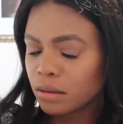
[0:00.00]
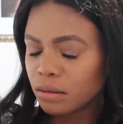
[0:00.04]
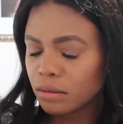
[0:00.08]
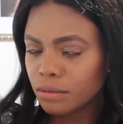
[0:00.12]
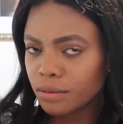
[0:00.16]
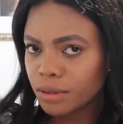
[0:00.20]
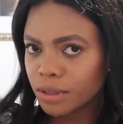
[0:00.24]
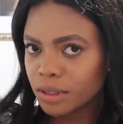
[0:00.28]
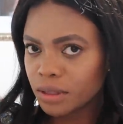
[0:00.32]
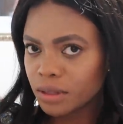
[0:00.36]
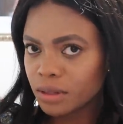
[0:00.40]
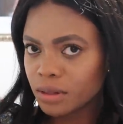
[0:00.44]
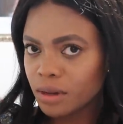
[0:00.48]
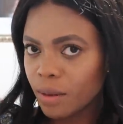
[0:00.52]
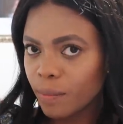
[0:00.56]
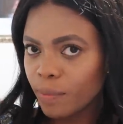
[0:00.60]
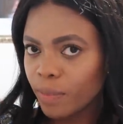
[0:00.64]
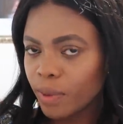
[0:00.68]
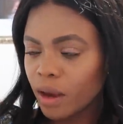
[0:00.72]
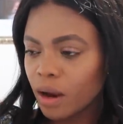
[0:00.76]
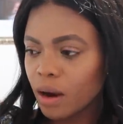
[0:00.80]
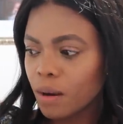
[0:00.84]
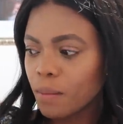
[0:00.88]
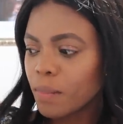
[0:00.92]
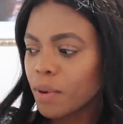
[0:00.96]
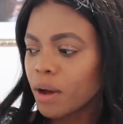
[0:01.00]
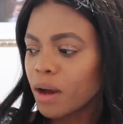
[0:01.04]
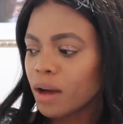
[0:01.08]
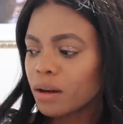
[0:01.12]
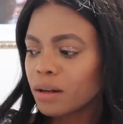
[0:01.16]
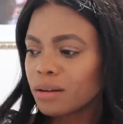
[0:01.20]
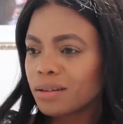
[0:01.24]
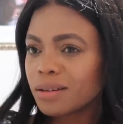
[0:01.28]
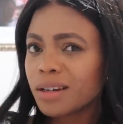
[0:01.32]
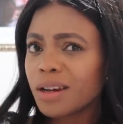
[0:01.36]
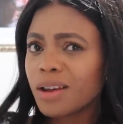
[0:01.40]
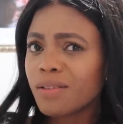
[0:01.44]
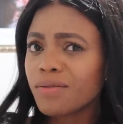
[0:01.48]
which is up there,
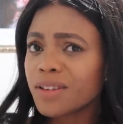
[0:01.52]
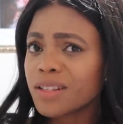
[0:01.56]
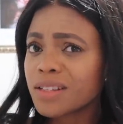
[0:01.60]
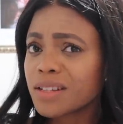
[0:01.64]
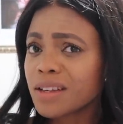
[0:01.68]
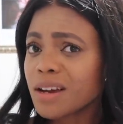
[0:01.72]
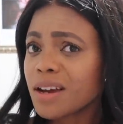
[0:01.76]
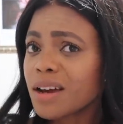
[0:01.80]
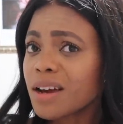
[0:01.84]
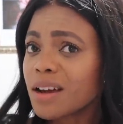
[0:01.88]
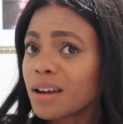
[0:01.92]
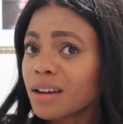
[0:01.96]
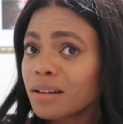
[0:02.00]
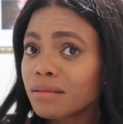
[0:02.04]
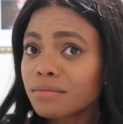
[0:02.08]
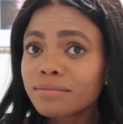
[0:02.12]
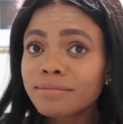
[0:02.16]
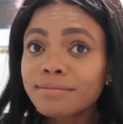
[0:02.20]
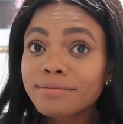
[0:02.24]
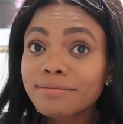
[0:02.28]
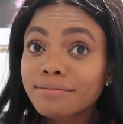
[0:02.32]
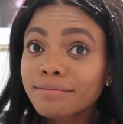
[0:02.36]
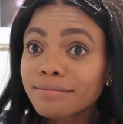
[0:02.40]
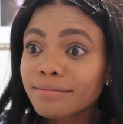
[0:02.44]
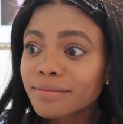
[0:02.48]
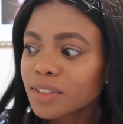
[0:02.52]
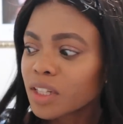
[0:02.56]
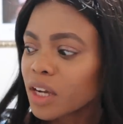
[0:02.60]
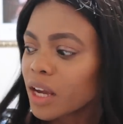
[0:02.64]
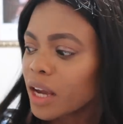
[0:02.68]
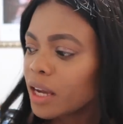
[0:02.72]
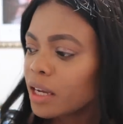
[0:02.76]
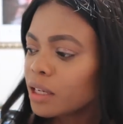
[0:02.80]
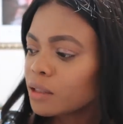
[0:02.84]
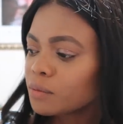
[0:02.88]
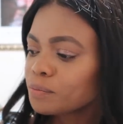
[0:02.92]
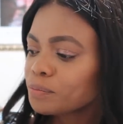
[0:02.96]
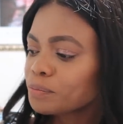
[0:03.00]
but if it's good,
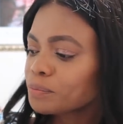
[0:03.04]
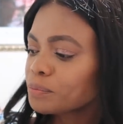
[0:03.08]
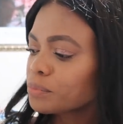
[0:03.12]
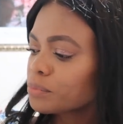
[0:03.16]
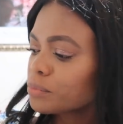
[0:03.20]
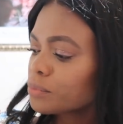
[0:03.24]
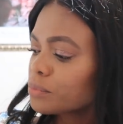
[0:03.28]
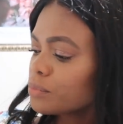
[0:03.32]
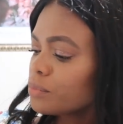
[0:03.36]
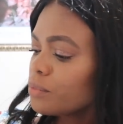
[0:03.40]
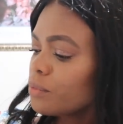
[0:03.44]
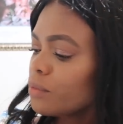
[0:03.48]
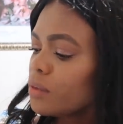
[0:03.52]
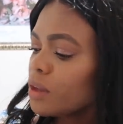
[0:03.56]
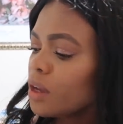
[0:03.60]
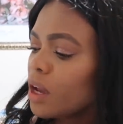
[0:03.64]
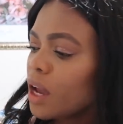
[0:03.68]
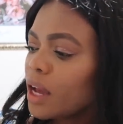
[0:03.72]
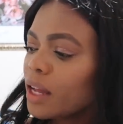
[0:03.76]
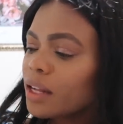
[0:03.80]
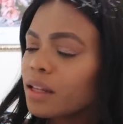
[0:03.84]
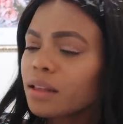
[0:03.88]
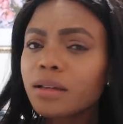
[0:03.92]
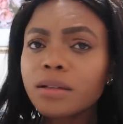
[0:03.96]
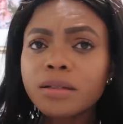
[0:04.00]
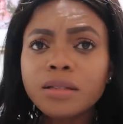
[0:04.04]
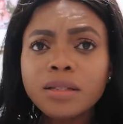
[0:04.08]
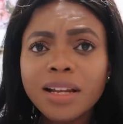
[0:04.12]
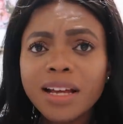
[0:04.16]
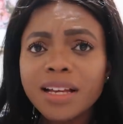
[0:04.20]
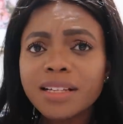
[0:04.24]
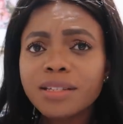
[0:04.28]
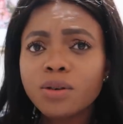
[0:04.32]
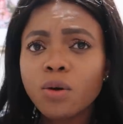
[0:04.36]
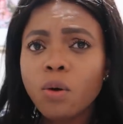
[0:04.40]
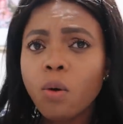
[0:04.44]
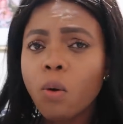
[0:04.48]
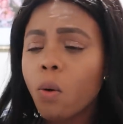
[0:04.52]
hey. And this
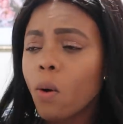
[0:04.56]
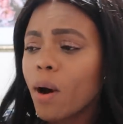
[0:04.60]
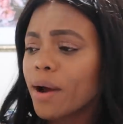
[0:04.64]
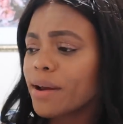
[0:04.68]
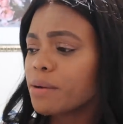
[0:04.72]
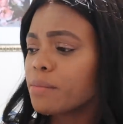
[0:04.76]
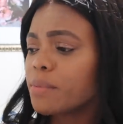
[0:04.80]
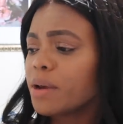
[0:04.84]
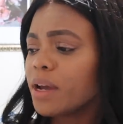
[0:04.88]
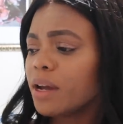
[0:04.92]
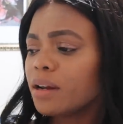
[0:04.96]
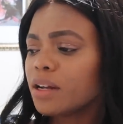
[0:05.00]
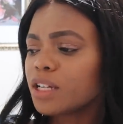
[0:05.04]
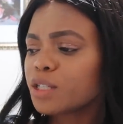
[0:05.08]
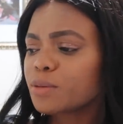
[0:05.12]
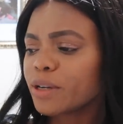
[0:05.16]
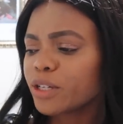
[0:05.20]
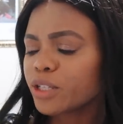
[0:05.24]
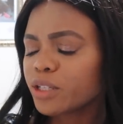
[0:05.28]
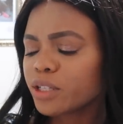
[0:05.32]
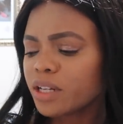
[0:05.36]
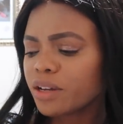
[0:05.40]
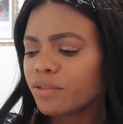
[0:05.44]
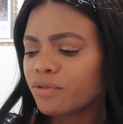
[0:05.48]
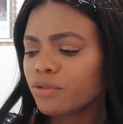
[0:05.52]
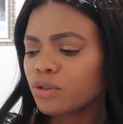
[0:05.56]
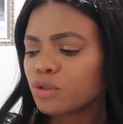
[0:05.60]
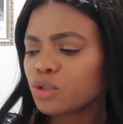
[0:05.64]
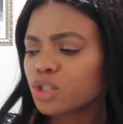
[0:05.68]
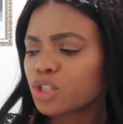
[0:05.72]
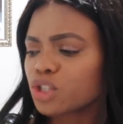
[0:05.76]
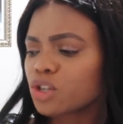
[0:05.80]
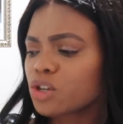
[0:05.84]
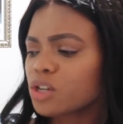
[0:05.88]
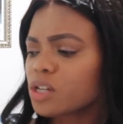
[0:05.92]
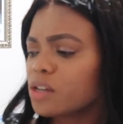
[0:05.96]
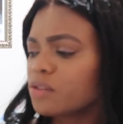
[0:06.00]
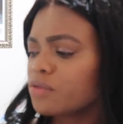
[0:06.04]
lasts quite a bit, especially if you're
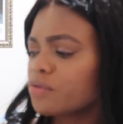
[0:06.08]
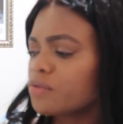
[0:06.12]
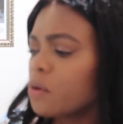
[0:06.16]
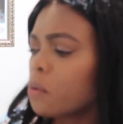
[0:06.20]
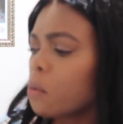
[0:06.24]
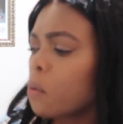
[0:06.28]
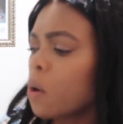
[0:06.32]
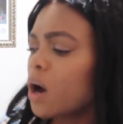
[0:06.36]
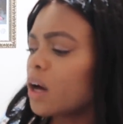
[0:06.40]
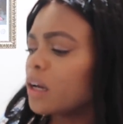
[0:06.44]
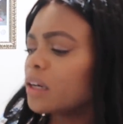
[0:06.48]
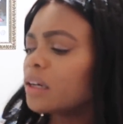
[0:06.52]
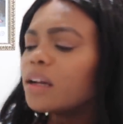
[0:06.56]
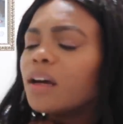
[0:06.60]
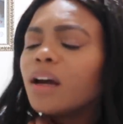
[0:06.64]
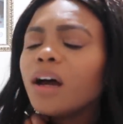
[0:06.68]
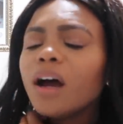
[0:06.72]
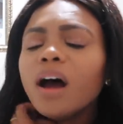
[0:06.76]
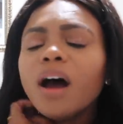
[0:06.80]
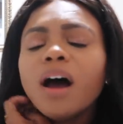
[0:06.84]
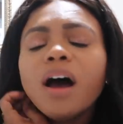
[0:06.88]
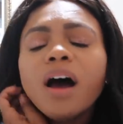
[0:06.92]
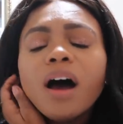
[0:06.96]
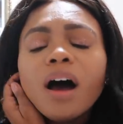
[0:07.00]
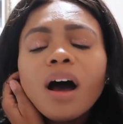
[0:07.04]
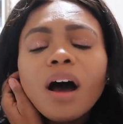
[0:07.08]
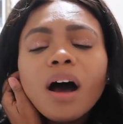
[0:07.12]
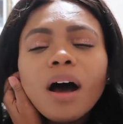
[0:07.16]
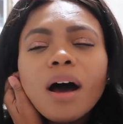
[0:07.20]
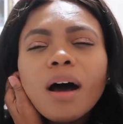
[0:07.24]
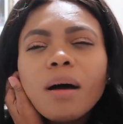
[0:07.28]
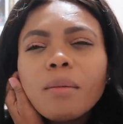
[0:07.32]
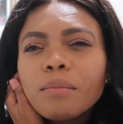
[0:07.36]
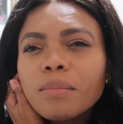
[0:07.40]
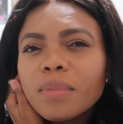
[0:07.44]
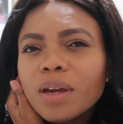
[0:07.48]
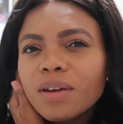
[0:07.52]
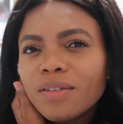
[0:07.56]
just cooking for one.
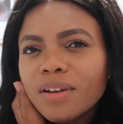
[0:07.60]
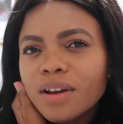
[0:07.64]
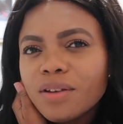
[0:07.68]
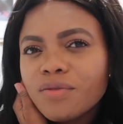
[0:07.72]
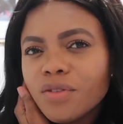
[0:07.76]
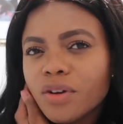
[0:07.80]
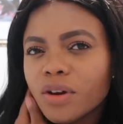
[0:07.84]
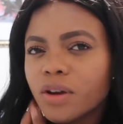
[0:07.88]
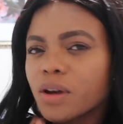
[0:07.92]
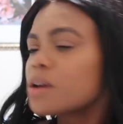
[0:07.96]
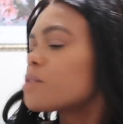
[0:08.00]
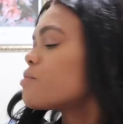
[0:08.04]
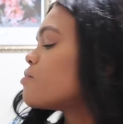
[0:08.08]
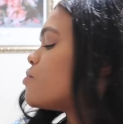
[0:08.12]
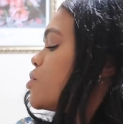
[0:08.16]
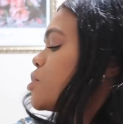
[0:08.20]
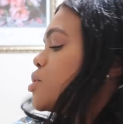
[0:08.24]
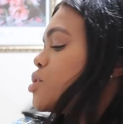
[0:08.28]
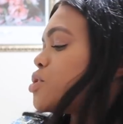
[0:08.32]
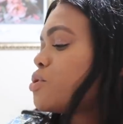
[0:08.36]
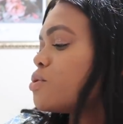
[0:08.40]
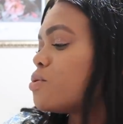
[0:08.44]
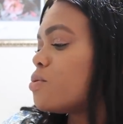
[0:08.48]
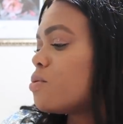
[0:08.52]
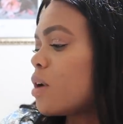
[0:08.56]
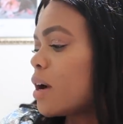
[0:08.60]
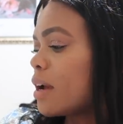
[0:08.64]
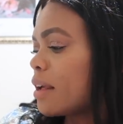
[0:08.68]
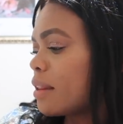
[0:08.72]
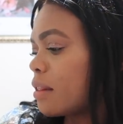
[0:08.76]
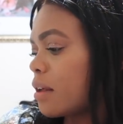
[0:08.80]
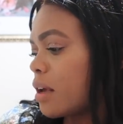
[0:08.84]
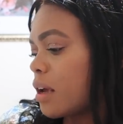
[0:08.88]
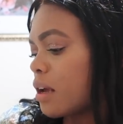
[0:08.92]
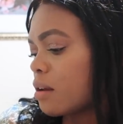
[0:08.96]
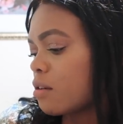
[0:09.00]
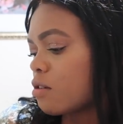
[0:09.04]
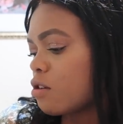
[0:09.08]
Even if you're cooking for two, I
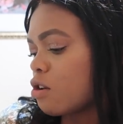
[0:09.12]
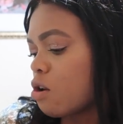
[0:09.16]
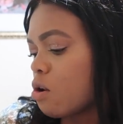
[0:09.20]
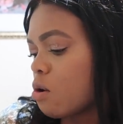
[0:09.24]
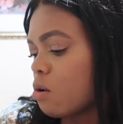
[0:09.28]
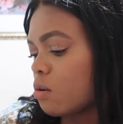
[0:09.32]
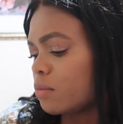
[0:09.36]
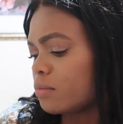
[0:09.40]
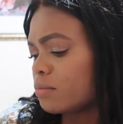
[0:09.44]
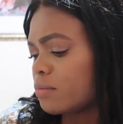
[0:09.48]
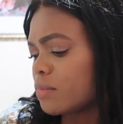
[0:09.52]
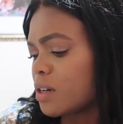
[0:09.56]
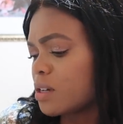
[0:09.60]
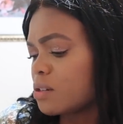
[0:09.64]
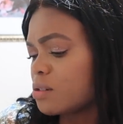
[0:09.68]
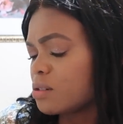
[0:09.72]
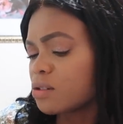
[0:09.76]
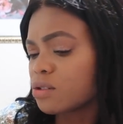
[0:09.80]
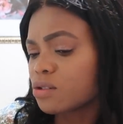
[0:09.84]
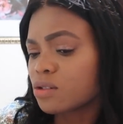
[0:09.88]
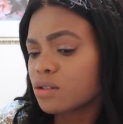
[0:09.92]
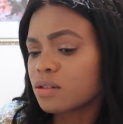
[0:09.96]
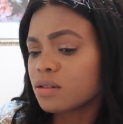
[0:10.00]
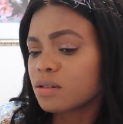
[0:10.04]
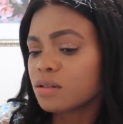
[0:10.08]
think, you know, it just